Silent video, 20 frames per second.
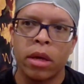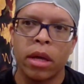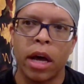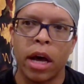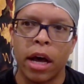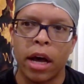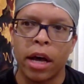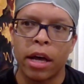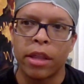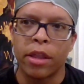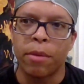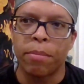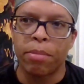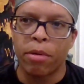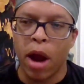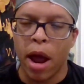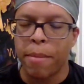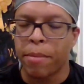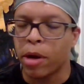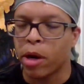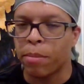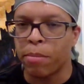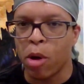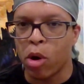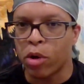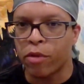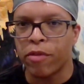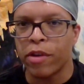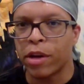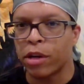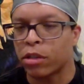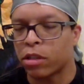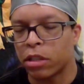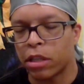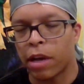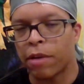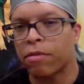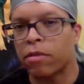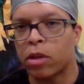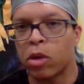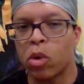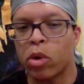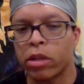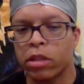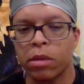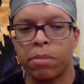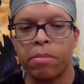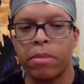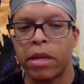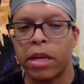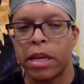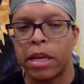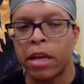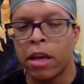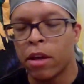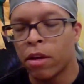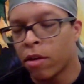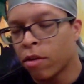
The primary motive here is definitely going to be